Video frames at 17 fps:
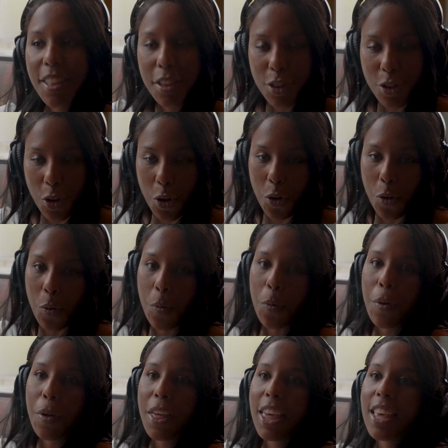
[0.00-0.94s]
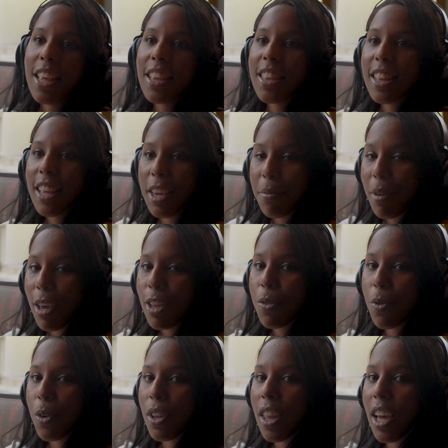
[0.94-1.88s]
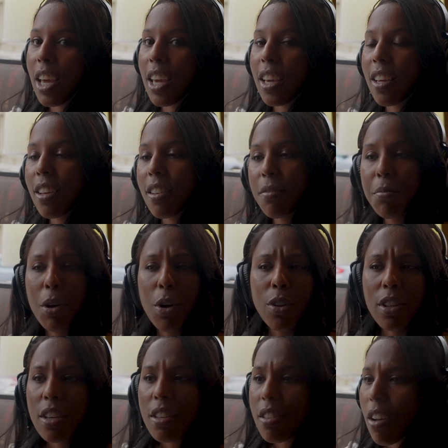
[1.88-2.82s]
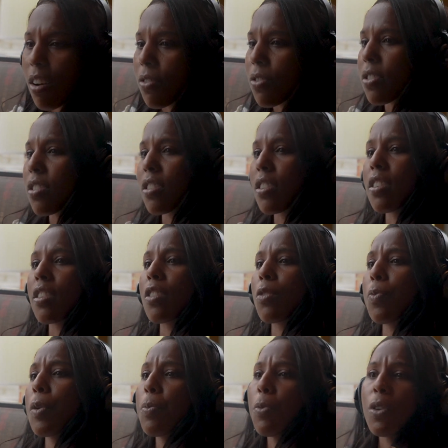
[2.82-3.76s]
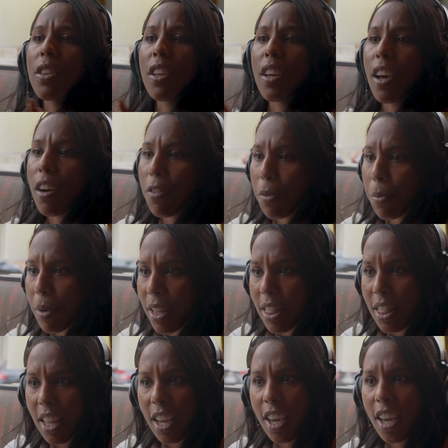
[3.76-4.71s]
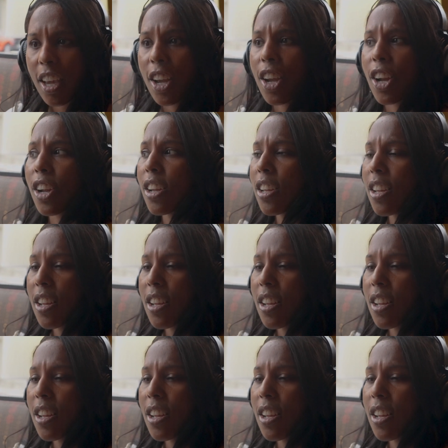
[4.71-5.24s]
So his teammates were like police officers, people in the government there.